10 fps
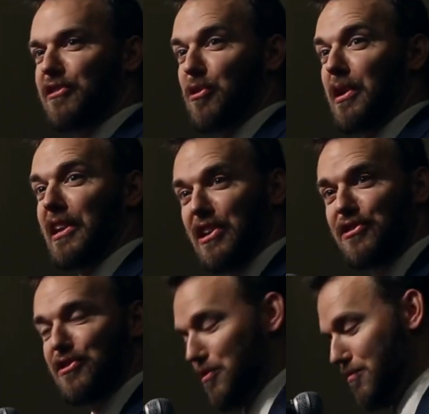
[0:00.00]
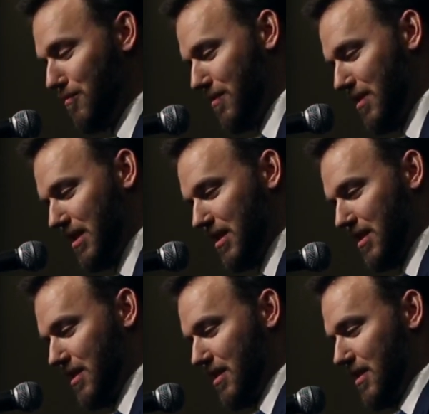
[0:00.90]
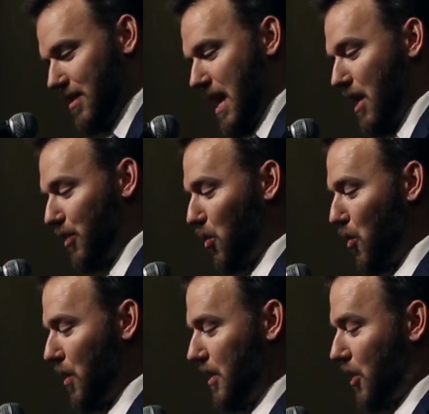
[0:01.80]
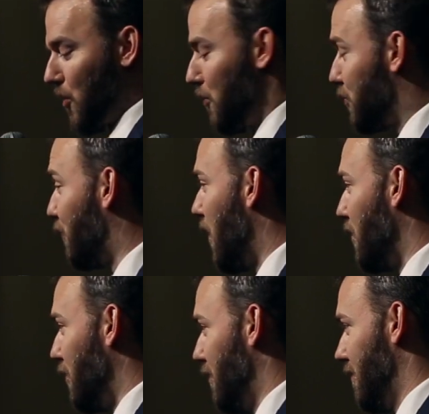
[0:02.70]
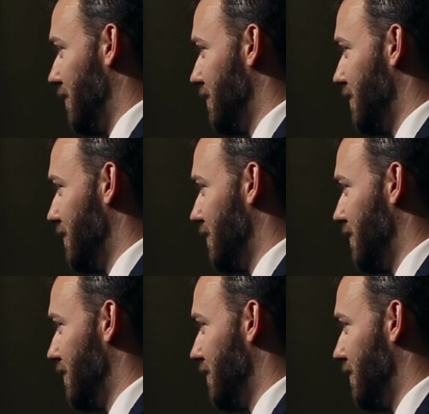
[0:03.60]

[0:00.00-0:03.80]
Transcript: to release you and authority to crucify you.